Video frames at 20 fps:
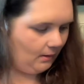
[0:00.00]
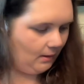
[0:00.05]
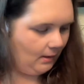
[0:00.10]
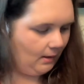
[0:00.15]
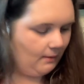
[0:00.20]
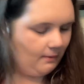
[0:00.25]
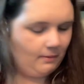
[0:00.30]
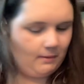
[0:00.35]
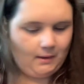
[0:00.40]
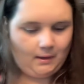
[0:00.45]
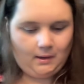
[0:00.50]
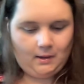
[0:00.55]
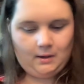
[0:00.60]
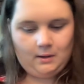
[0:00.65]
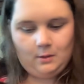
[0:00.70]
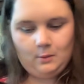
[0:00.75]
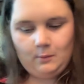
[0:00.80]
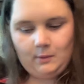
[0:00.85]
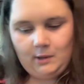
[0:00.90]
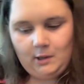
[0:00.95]
And
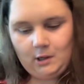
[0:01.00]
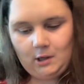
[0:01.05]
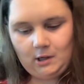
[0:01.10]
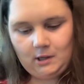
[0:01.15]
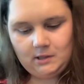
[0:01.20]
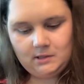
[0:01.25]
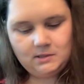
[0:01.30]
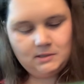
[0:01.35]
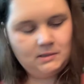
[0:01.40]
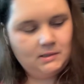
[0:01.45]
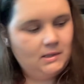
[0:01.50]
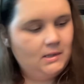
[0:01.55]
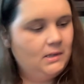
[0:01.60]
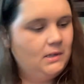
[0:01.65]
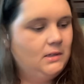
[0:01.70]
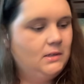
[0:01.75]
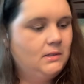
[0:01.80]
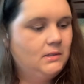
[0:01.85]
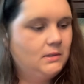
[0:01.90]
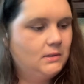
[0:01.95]
then we got
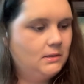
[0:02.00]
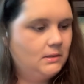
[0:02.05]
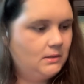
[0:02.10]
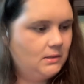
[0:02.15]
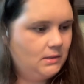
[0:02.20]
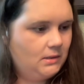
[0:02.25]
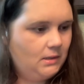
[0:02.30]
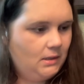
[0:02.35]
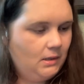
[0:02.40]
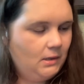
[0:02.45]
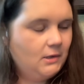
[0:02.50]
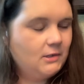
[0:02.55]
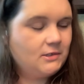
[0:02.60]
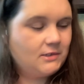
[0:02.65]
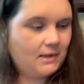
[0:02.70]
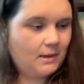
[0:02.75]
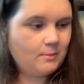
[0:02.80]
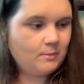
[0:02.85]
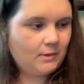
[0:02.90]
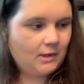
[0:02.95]
these
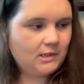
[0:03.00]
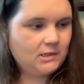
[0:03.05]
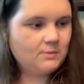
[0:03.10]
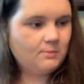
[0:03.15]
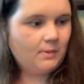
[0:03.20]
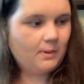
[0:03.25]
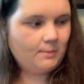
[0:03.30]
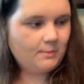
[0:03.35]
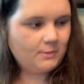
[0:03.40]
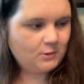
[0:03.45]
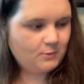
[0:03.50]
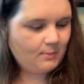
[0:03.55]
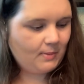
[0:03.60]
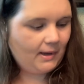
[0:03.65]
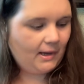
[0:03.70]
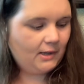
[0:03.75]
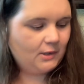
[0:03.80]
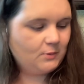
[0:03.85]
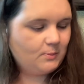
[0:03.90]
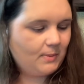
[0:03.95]
same things, Blemish
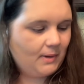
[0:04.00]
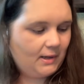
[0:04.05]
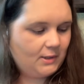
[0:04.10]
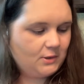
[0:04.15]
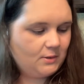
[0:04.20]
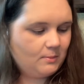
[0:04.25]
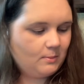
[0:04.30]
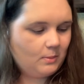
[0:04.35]
Patch, Patch